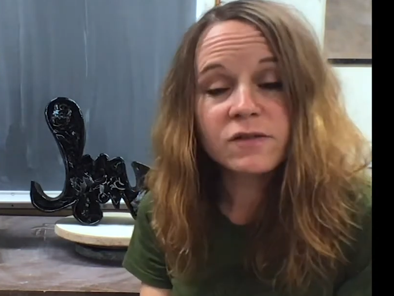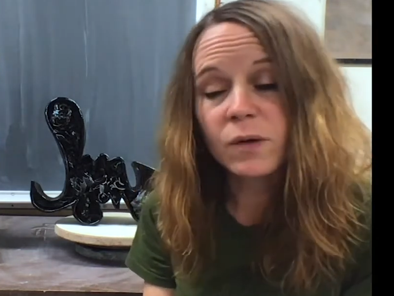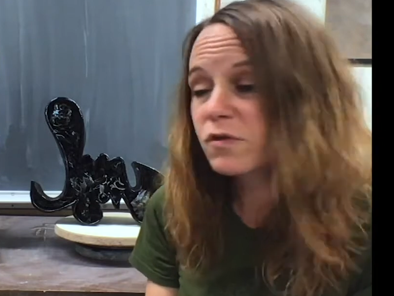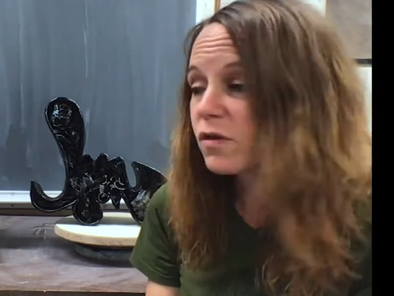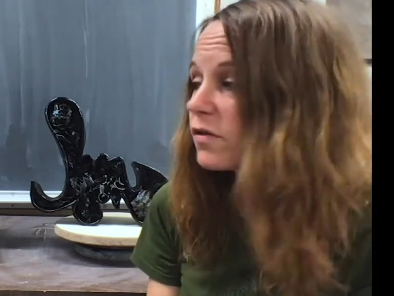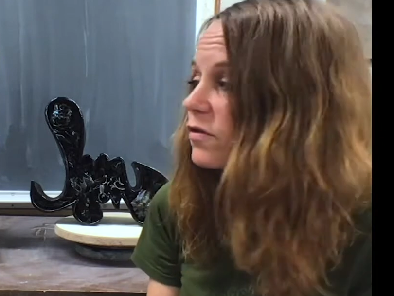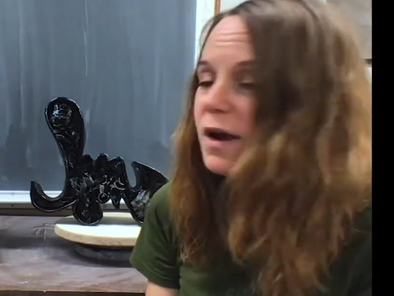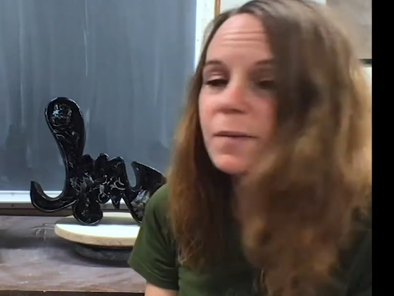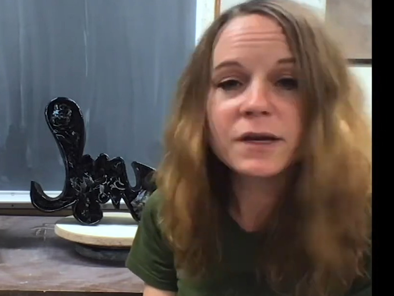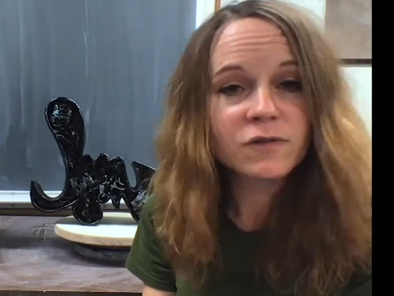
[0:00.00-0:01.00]
sculptural
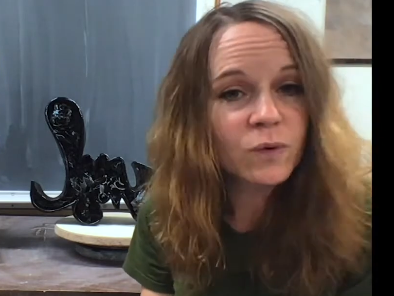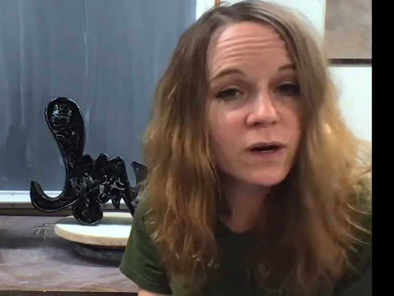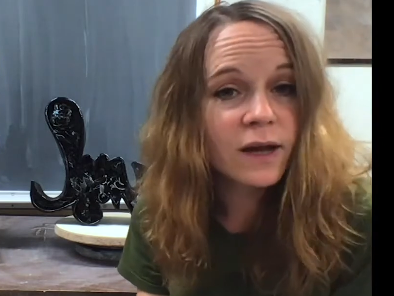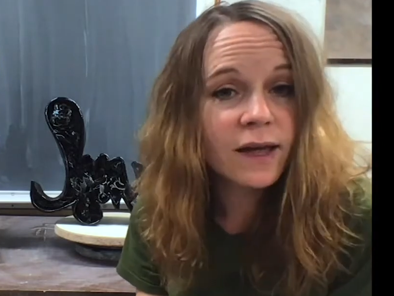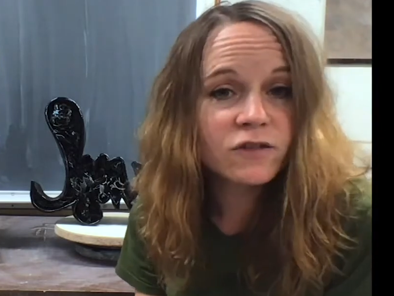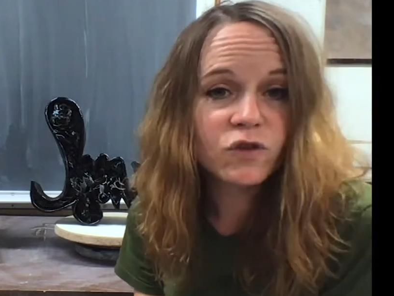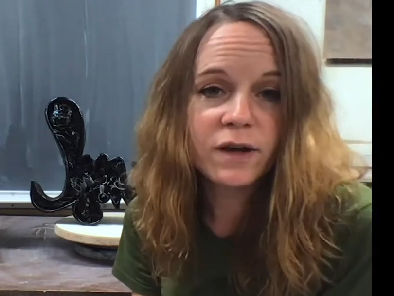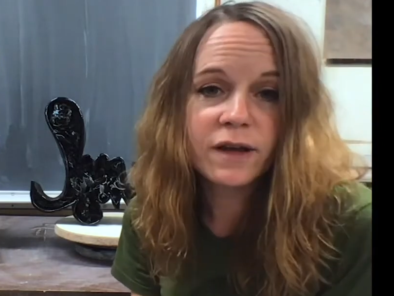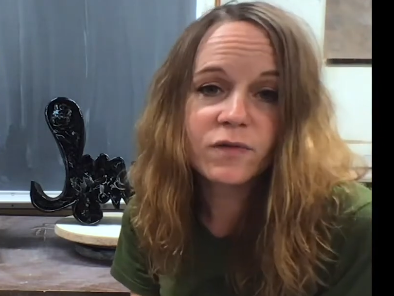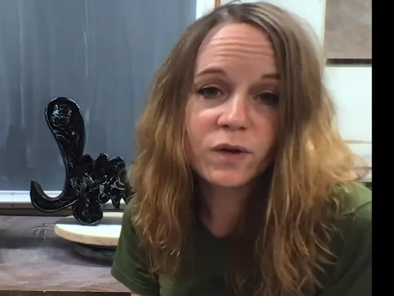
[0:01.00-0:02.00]
ceramics work and
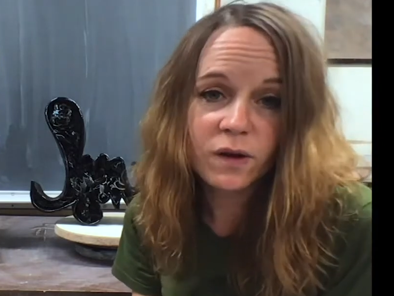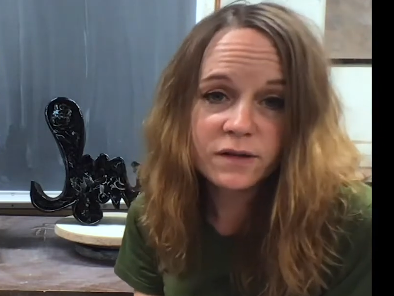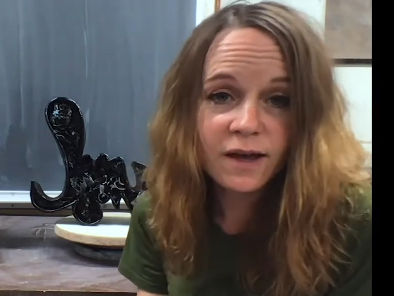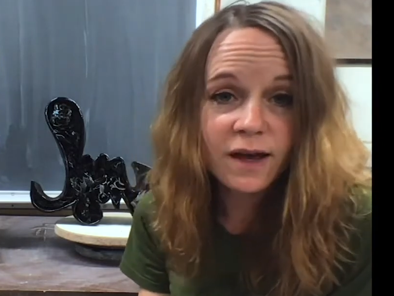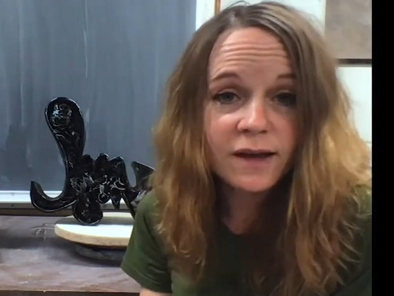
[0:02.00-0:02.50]
drawing for a long time